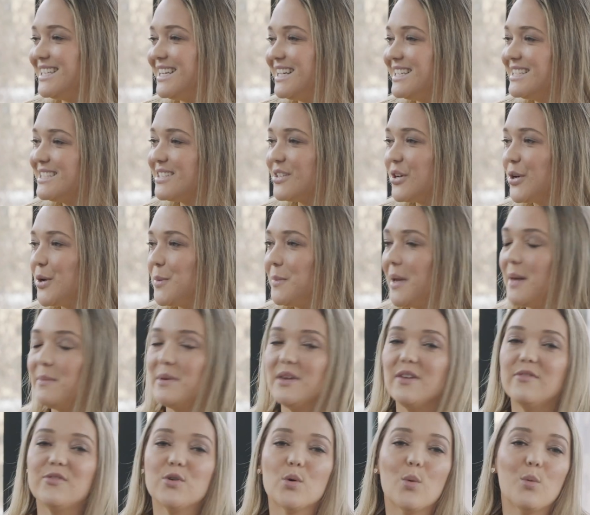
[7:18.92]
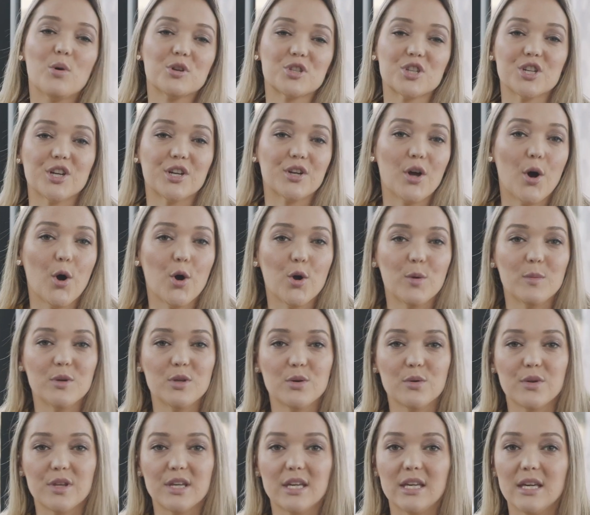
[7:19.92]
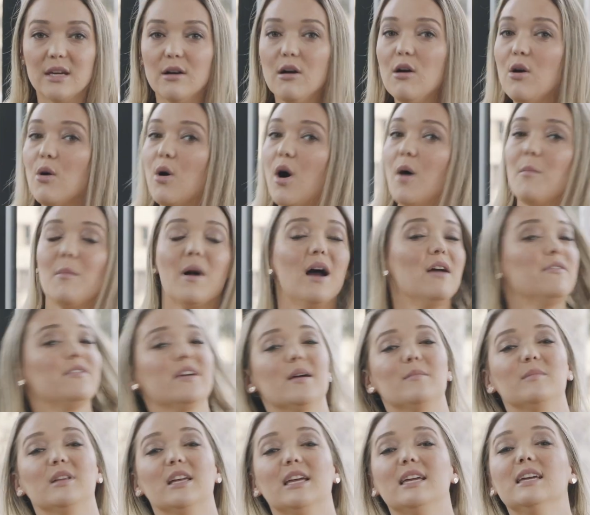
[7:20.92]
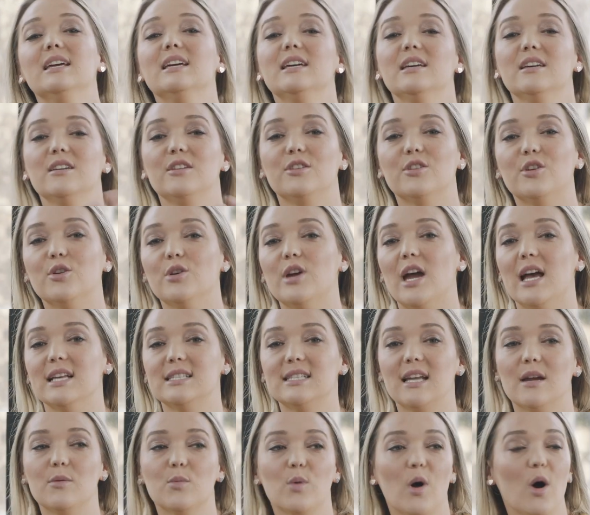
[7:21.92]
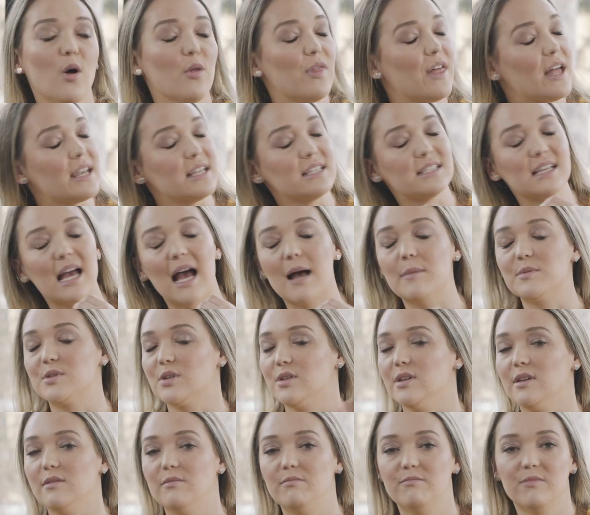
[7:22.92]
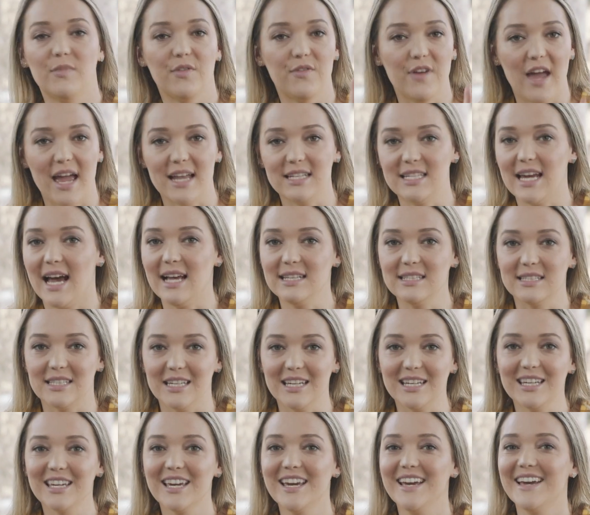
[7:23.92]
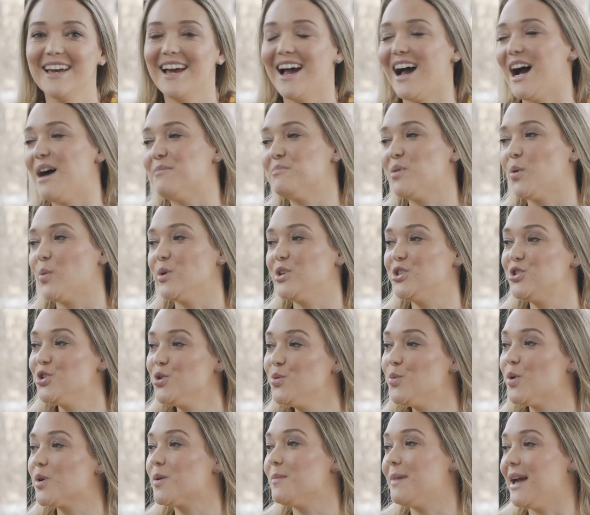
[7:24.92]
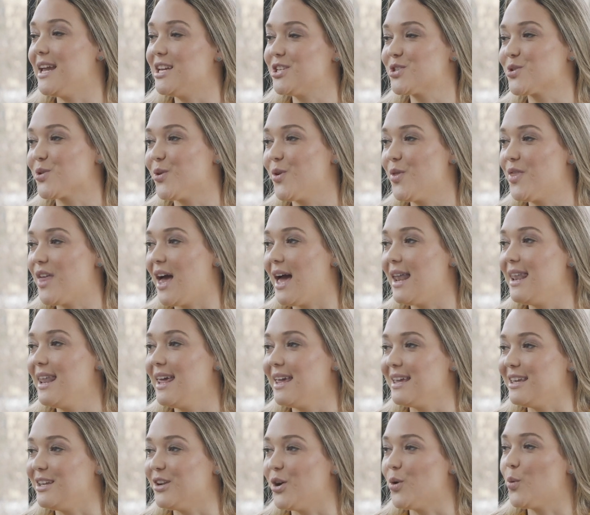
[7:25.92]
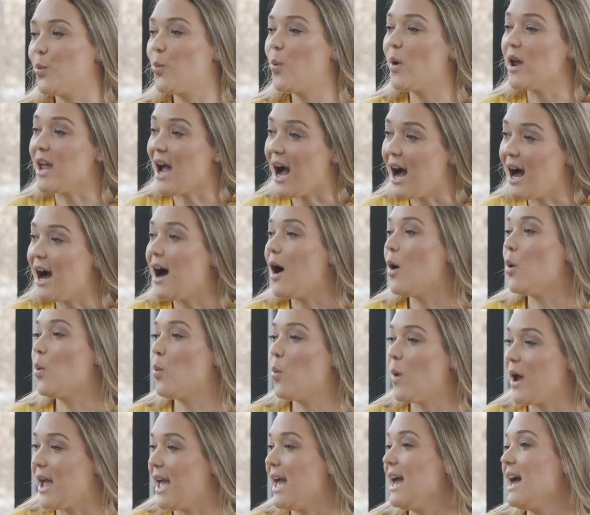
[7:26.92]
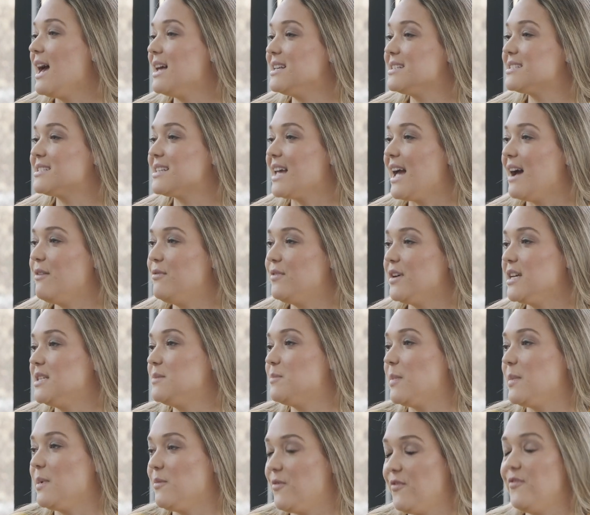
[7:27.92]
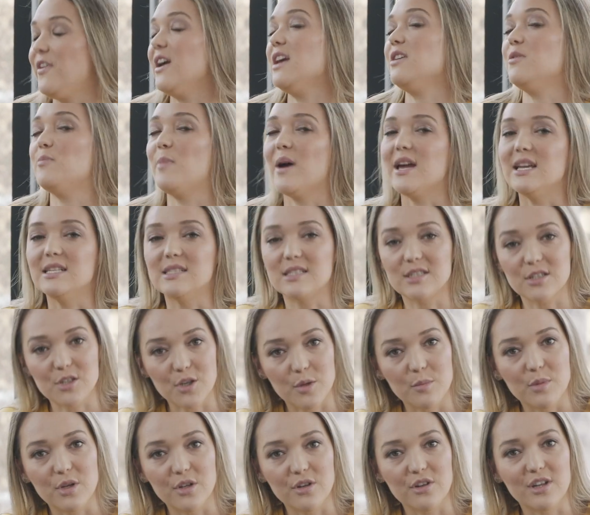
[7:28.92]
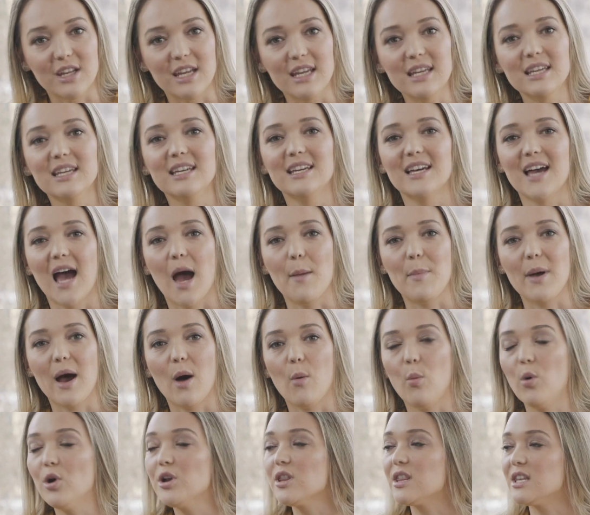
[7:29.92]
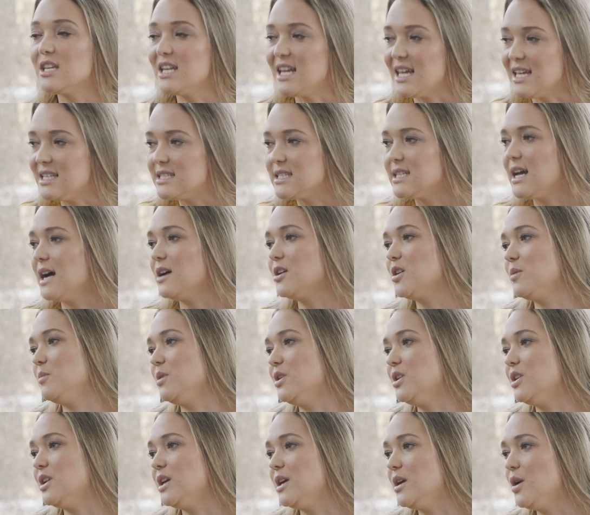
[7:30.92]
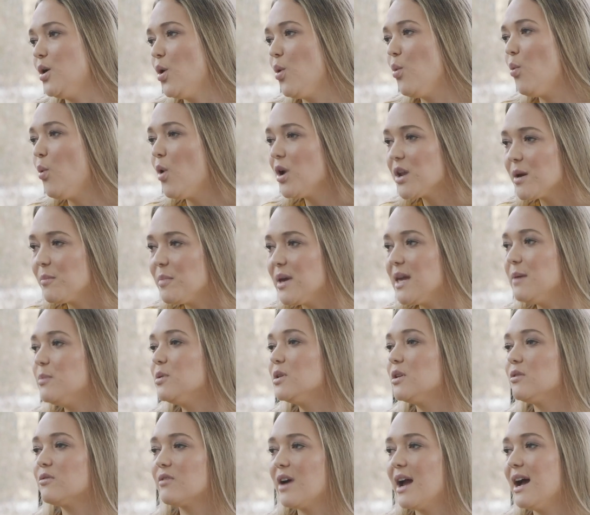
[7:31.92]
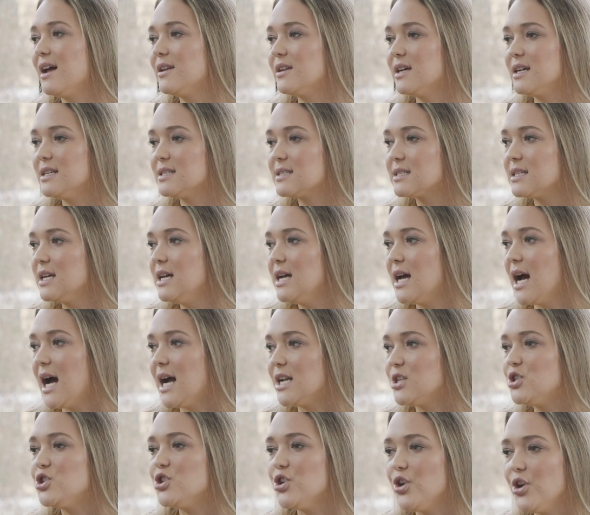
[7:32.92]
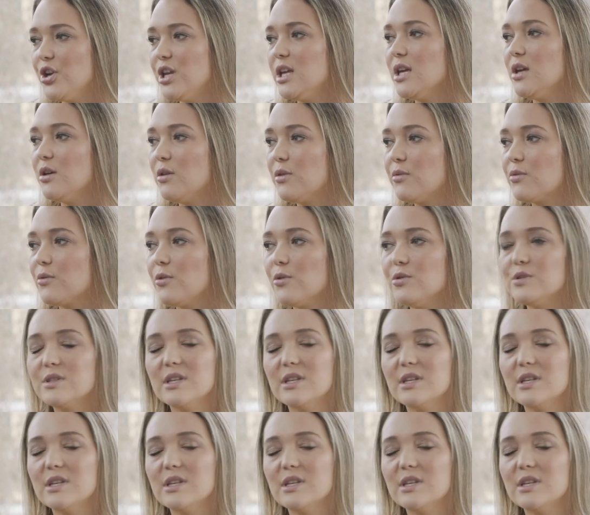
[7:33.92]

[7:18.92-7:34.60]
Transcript: And so maybe if you're watching at home and you're thinking, my family, has done well, that is absolutely fantastic. But we do want to make sure that, we are aware as our faith-based community about what are the needs in our community, what are people around us journeying through.